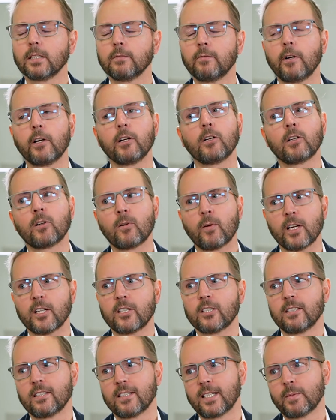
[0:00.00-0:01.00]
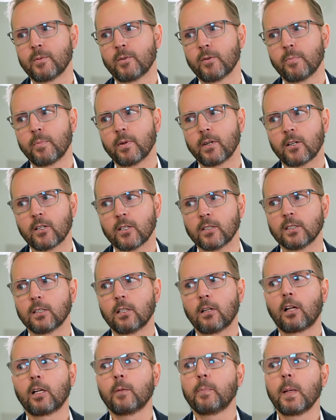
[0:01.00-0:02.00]
a very good question, Tibble, because
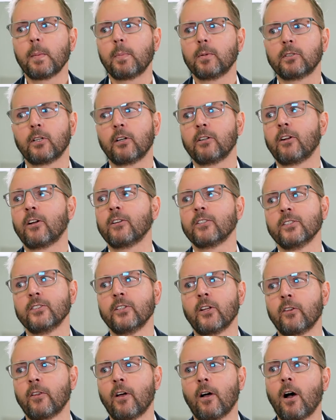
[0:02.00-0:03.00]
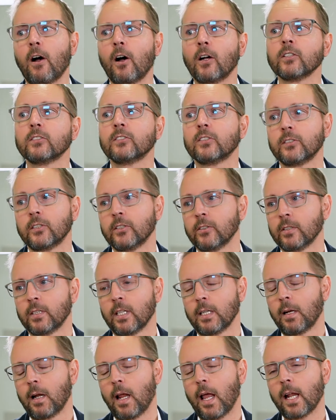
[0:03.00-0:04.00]
a lot of people don't know the answer to
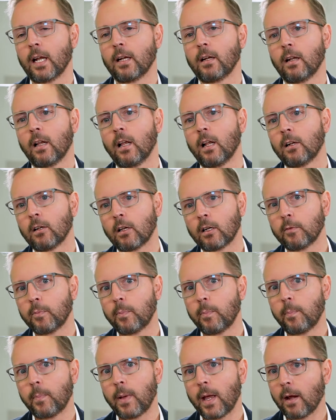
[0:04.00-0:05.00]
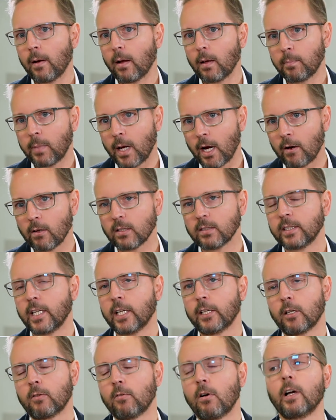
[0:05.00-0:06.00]
it, and a lot of parents
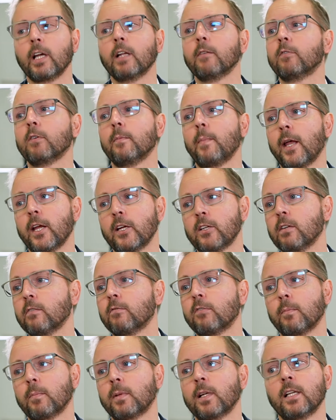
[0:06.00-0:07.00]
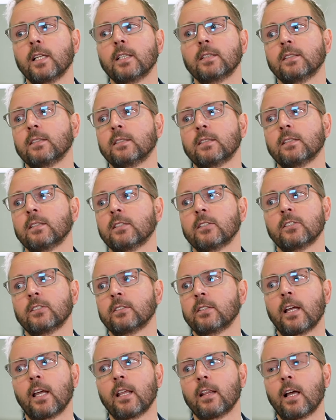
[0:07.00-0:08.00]
get the wrong information from clinic sisters
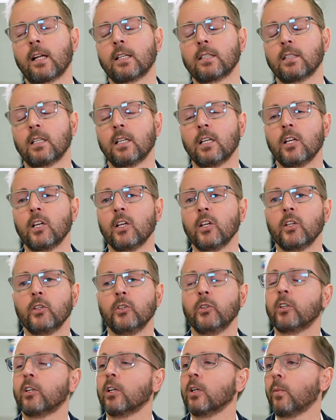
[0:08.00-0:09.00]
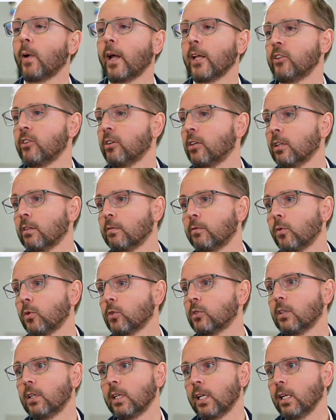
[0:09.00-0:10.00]
to say that you can wait, you can
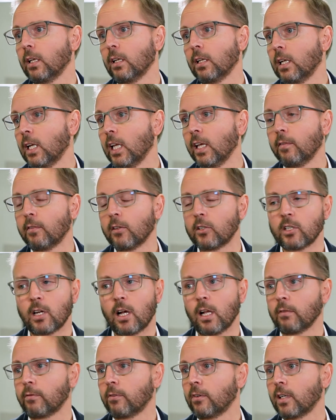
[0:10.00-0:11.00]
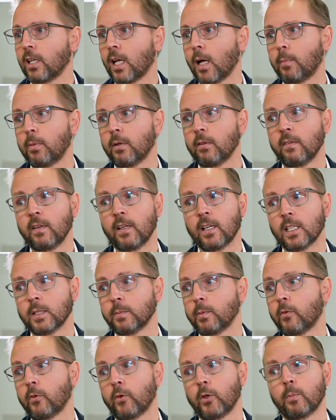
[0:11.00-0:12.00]
afford to leave the child for a couple of
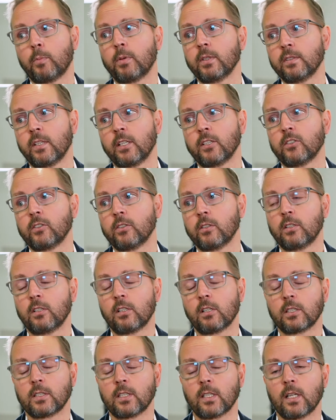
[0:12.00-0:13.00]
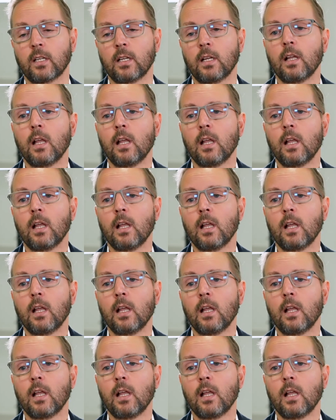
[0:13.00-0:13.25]
years before you present to a doctor.